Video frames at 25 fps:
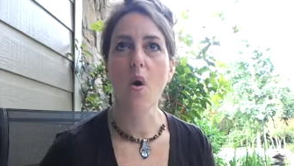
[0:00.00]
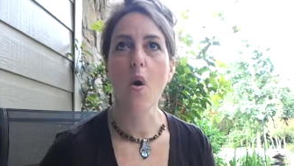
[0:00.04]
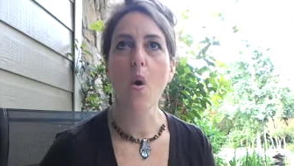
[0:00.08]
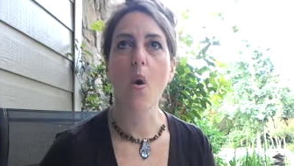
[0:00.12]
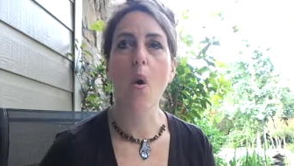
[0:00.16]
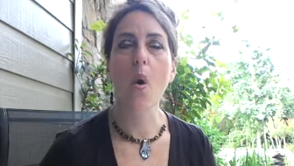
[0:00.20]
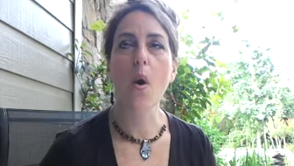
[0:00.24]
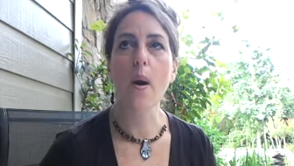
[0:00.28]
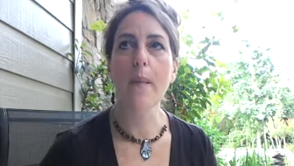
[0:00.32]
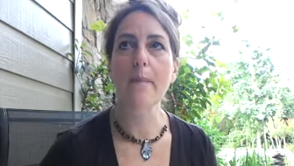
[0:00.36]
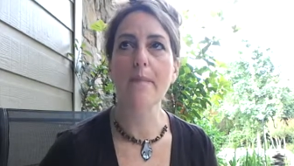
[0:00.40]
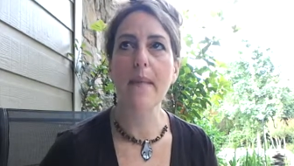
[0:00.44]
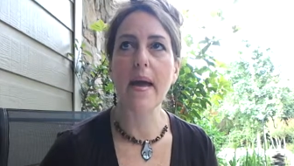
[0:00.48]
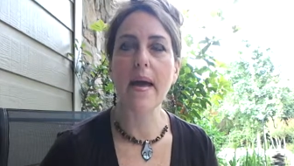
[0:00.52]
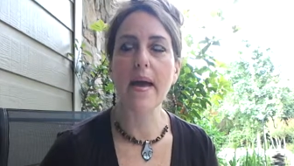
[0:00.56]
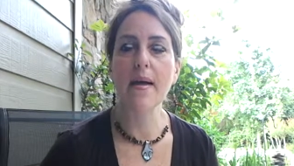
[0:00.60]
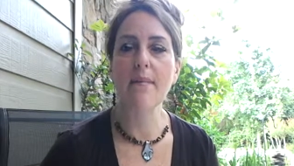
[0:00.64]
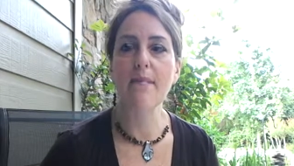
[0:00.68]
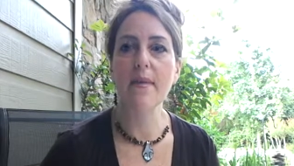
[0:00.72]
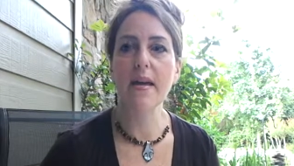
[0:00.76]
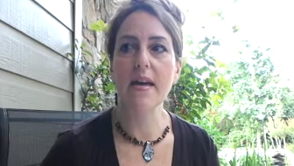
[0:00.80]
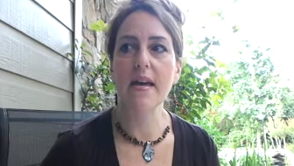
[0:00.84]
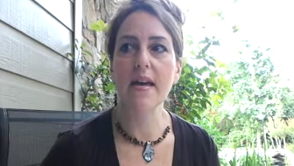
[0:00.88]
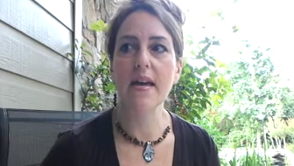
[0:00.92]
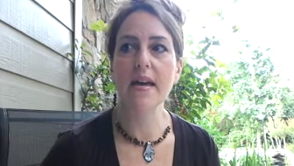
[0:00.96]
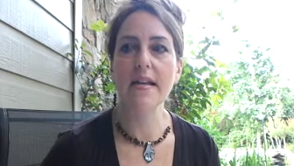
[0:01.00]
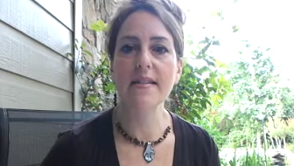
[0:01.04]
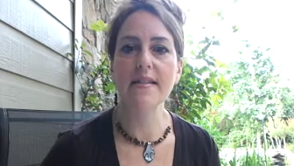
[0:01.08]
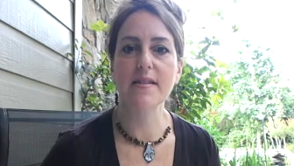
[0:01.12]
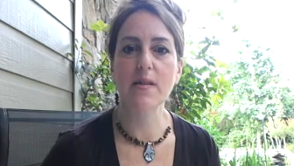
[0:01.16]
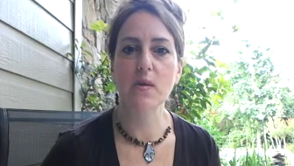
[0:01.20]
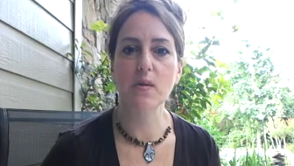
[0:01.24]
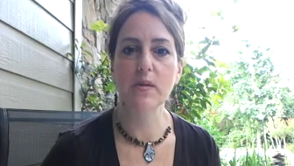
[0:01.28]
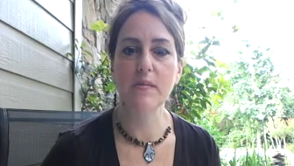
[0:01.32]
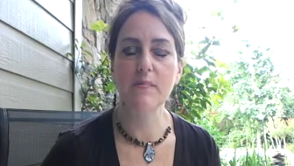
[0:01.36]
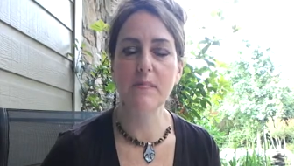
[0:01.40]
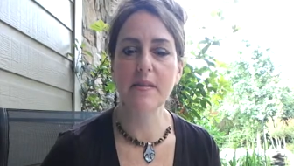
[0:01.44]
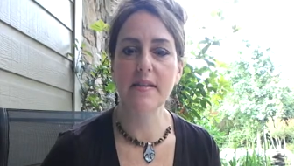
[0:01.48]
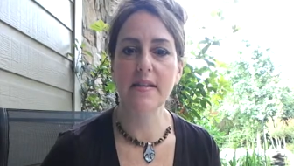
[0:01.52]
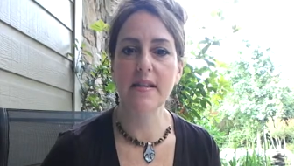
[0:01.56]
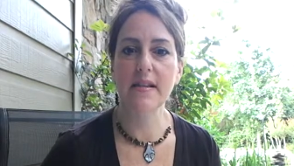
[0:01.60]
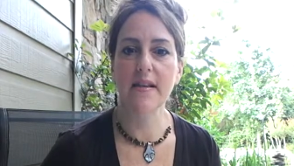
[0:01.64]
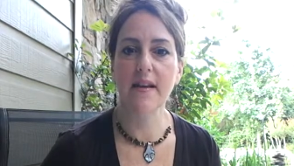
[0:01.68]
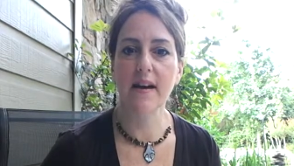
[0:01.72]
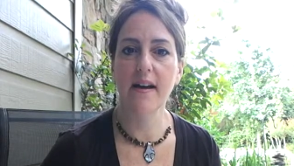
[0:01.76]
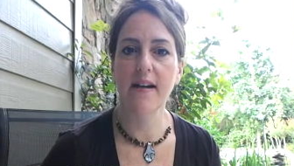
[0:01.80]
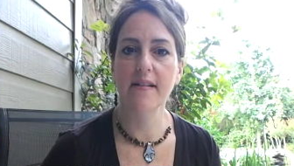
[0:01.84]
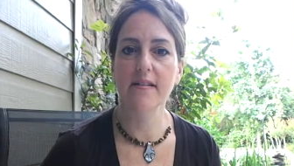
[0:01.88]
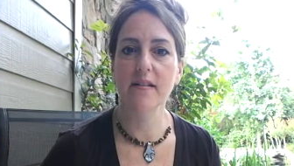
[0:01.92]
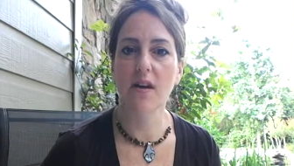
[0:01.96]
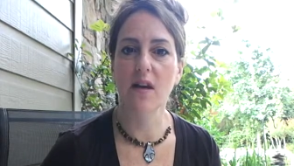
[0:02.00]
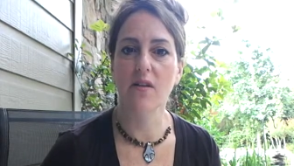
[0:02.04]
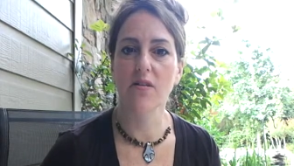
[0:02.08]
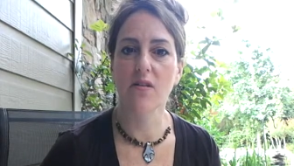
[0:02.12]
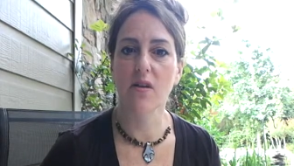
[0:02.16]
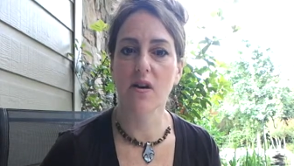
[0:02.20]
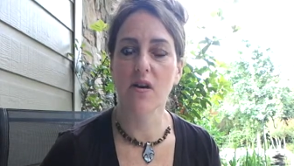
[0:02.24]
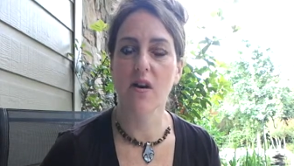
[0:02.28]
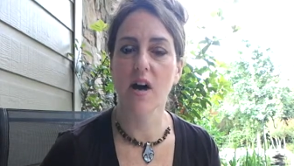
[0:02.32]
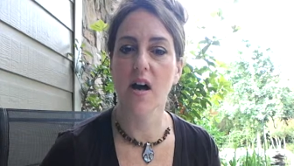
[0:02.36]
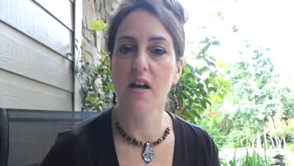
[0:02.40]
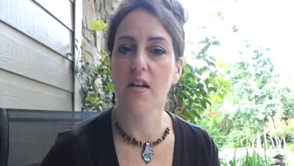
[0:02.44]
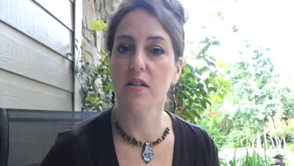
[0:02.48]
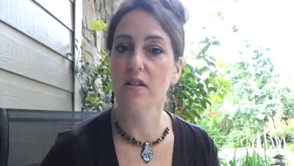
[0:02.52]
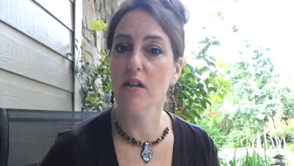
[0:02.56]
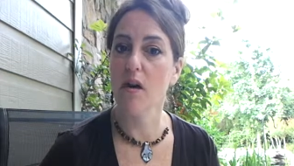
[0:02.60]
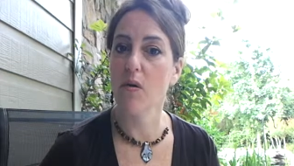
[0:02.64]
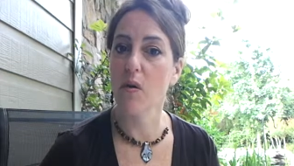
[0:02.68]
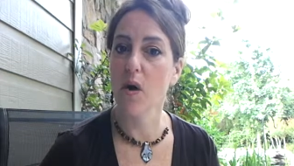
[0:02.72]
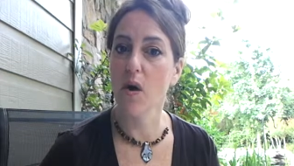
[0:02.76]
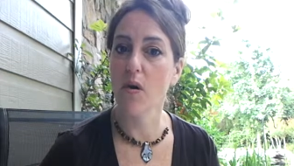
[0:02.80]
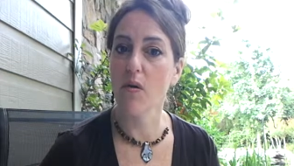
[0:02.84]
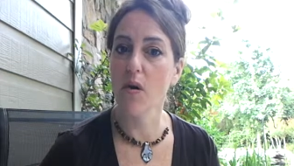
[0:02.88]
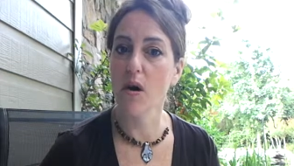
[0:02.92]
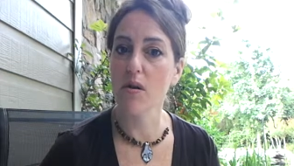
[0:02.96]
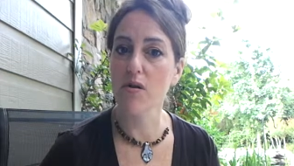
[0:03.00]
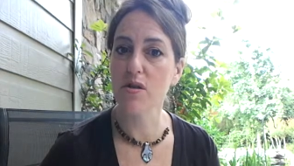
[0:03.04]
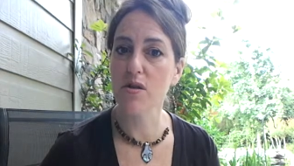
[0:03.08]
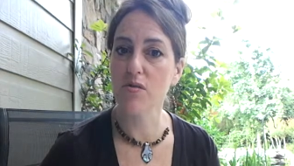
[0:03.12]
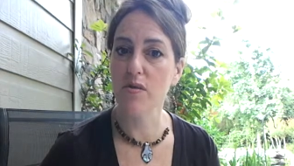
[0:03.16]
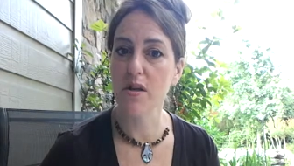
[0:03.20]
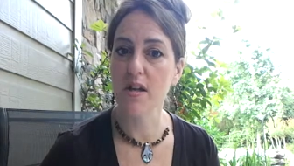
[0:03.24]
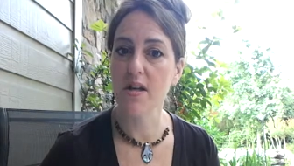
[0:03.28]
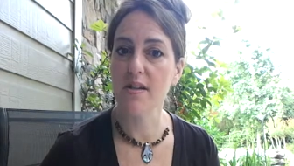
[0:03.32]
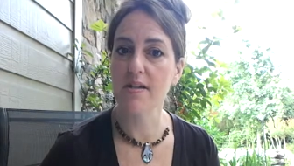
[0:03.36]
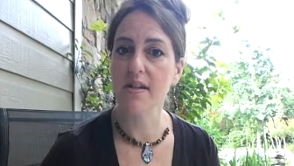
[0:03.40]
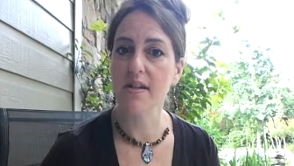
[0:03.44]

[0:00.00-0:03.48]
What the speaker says: Or maybe it's those busy nights and you're kind of low on groceries.